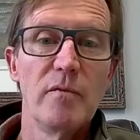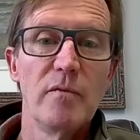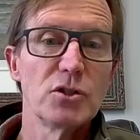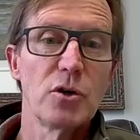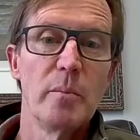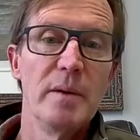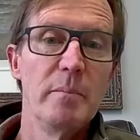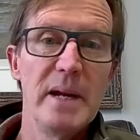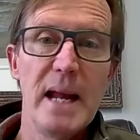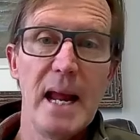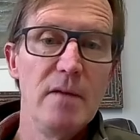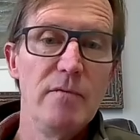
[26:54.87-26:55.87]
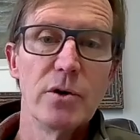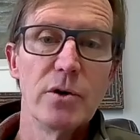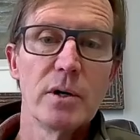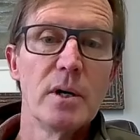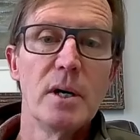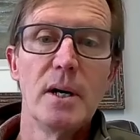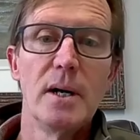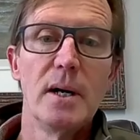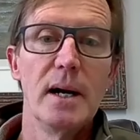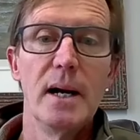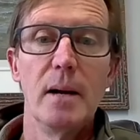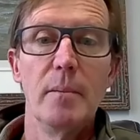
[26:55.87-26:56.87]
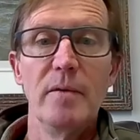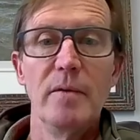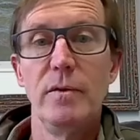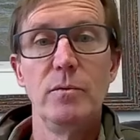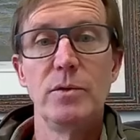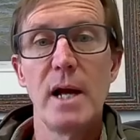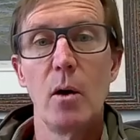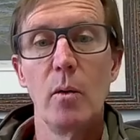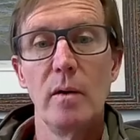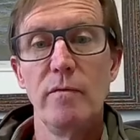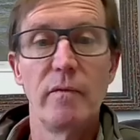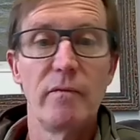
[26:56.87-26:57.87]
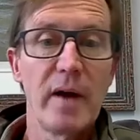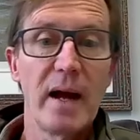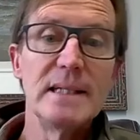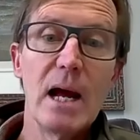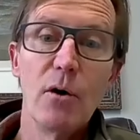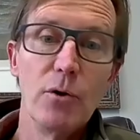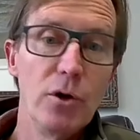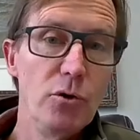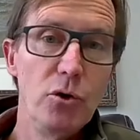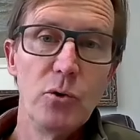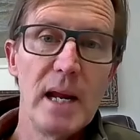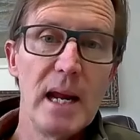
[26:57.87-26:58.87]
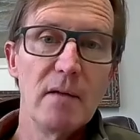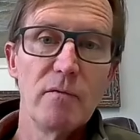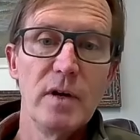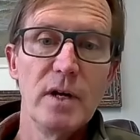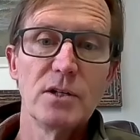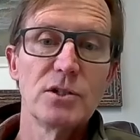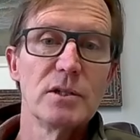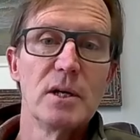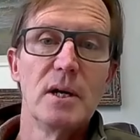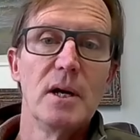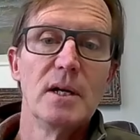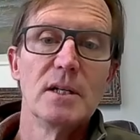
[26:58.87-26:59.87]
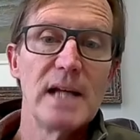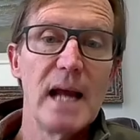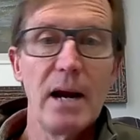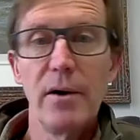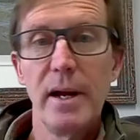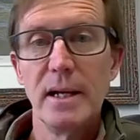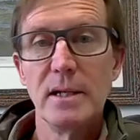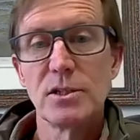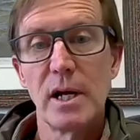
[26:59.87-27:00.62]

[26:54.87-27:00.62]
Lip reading: fisherman behavior. If I tell you you can't fish Saturday and